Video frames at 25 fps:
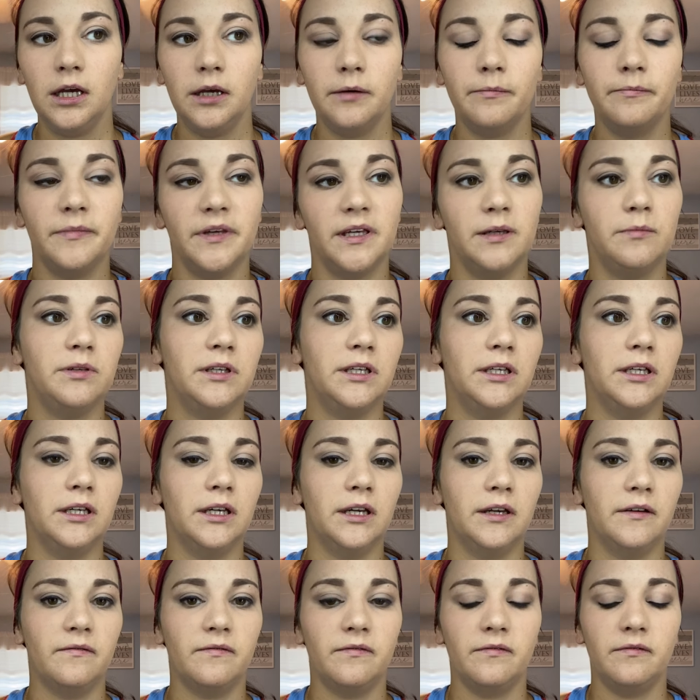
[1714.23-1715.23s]
maybe
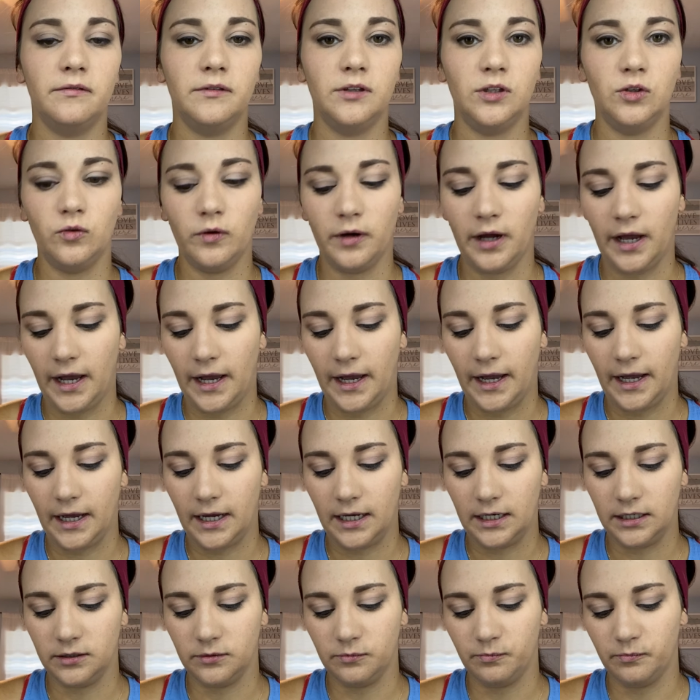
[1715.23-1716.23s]
if you
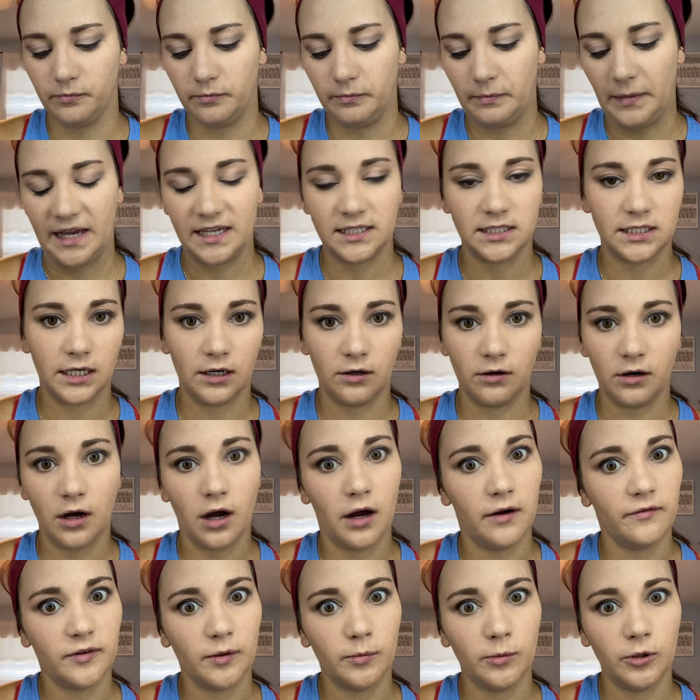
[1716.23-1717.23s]
had mascara
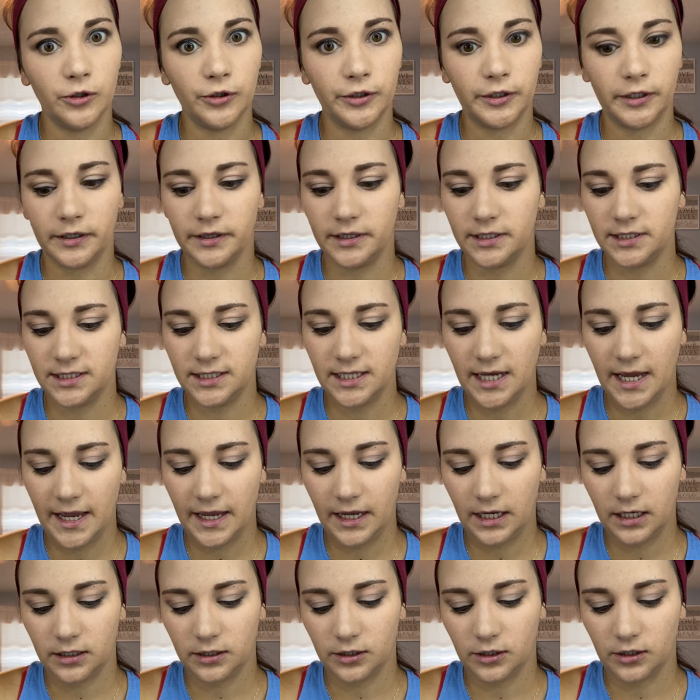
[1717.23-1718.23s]
on from earlier in the
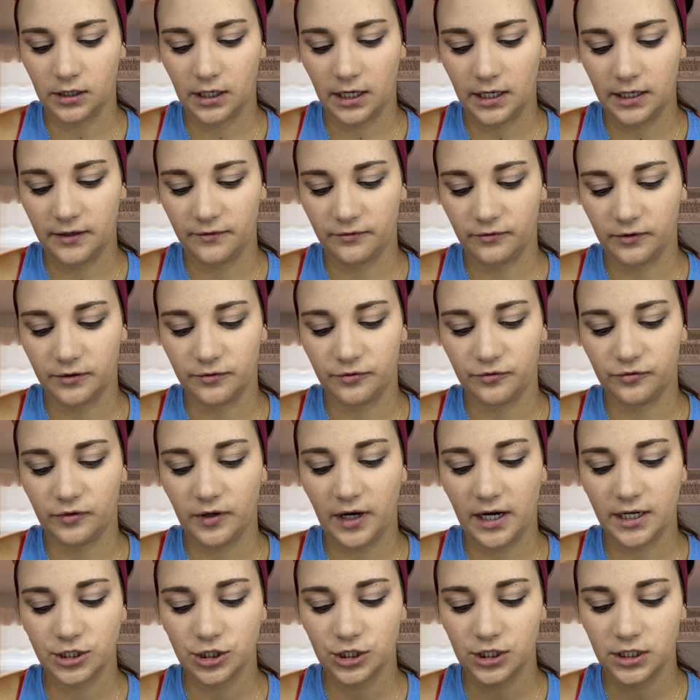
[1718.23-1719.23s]
day and you're kind of
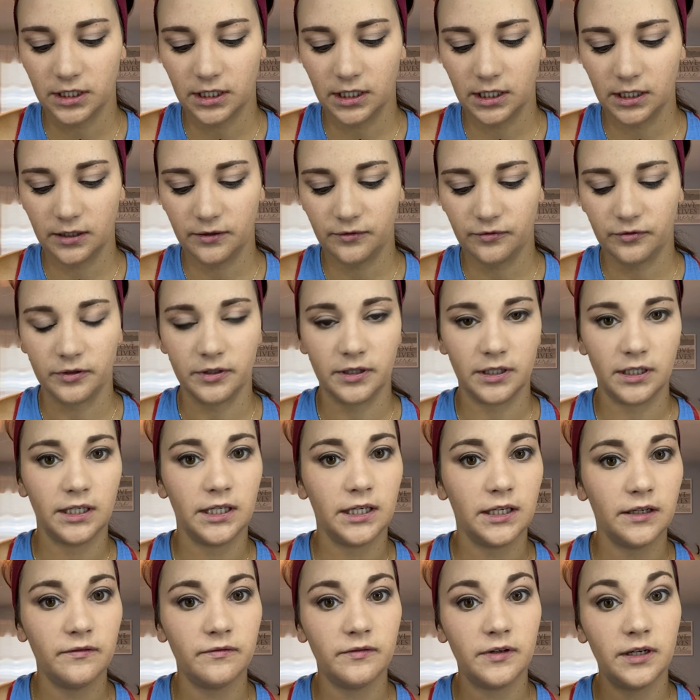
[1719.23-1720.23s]
refreshing for the
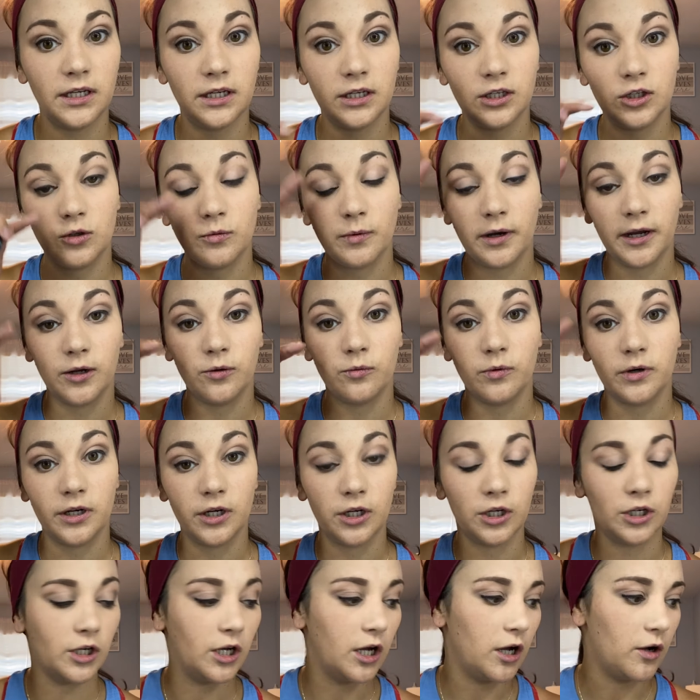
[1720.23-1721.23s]
evening, you might want to
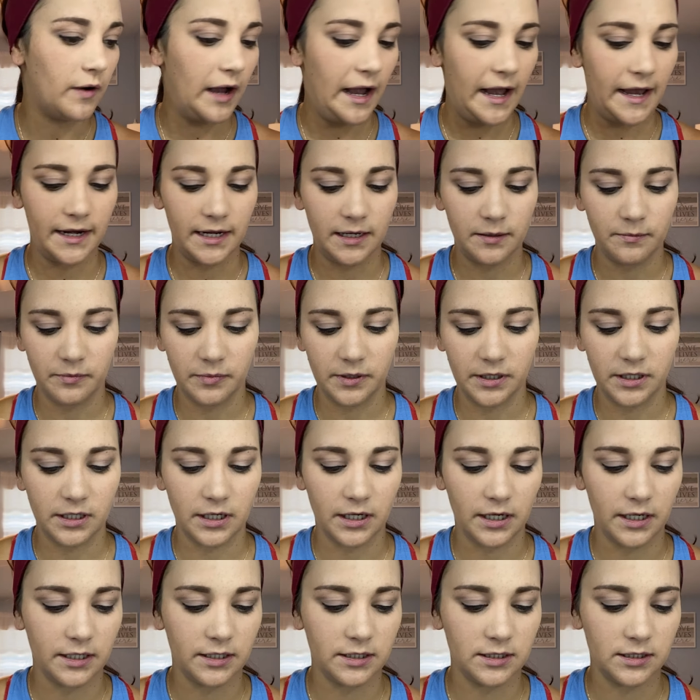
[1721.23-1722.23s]
go at it,
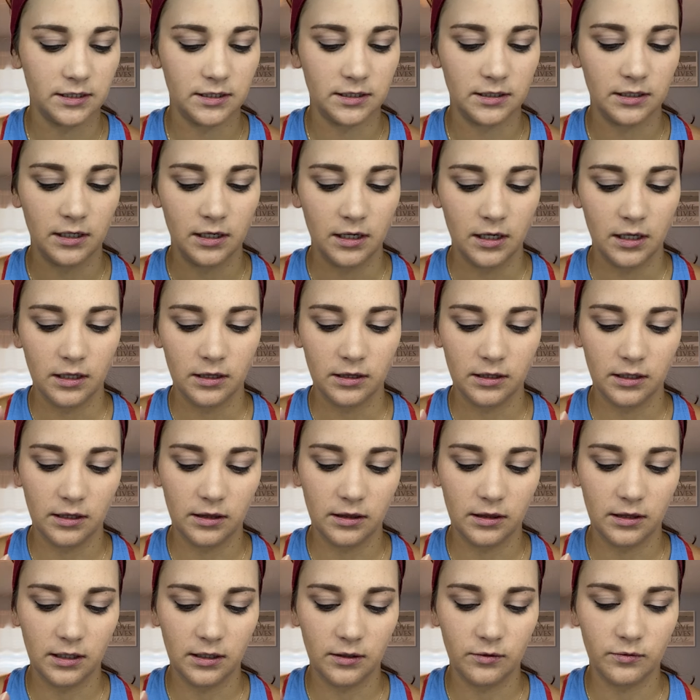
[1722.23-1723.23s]
because the
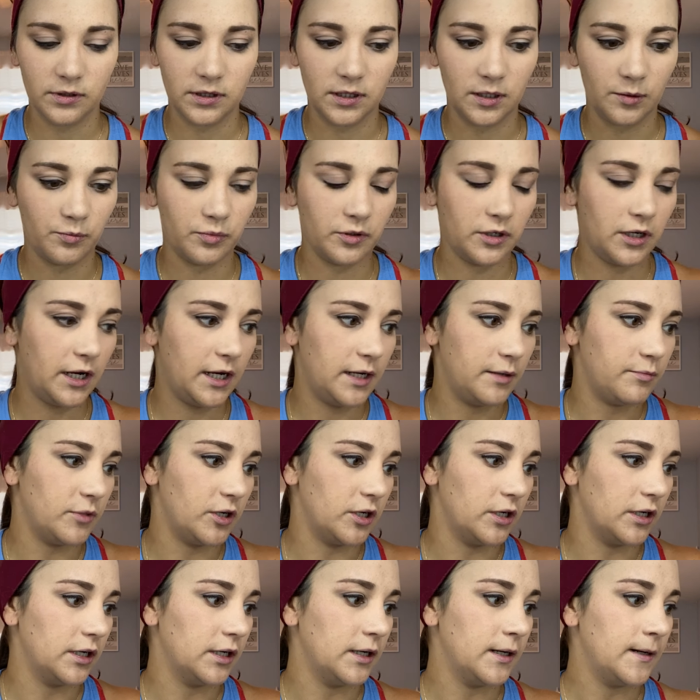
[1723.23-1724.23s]
thing with the
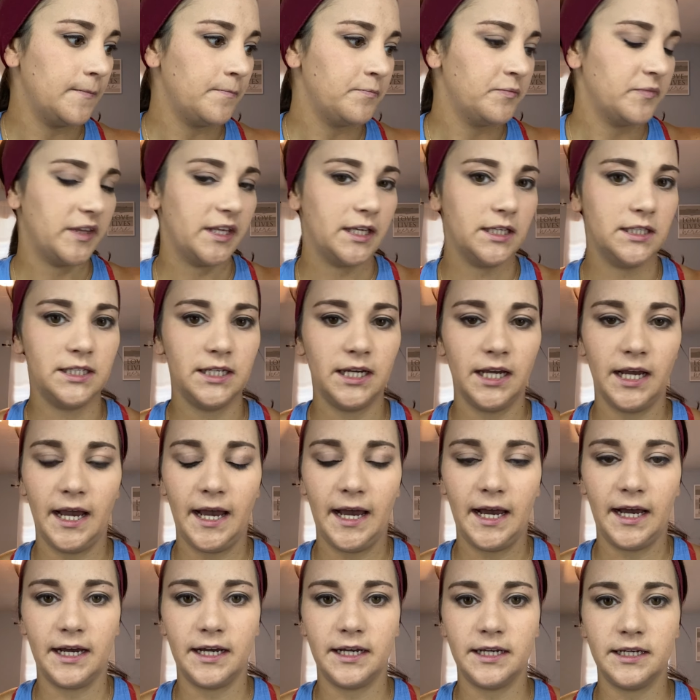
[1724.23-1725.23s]
primer is it
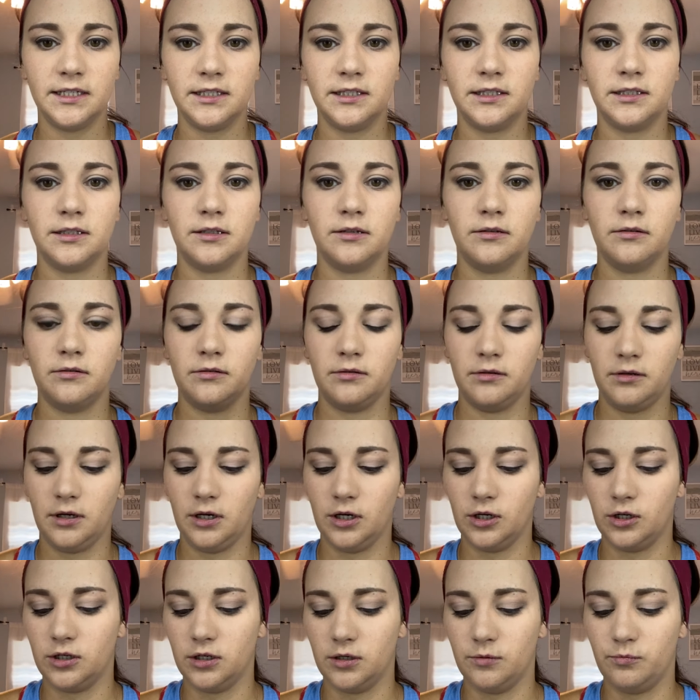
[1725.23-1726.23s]
has a
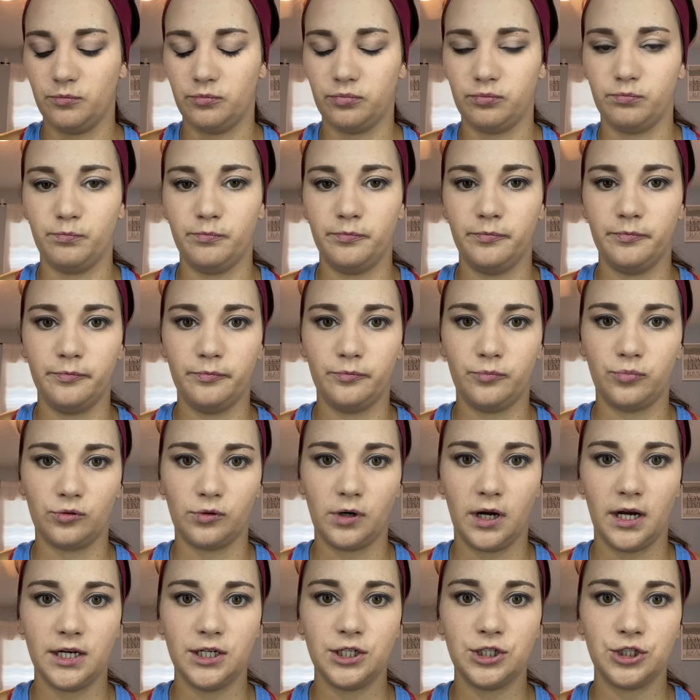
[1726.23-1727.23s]
good
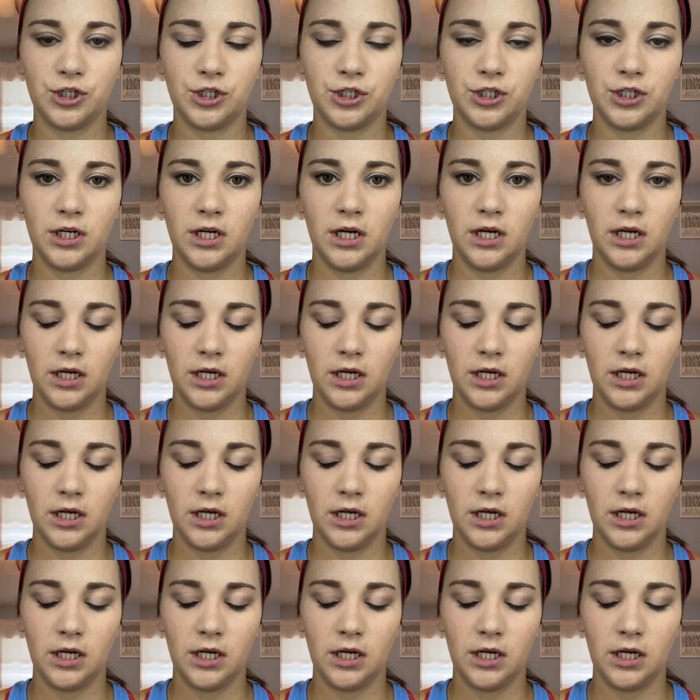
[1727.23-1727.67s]
brush.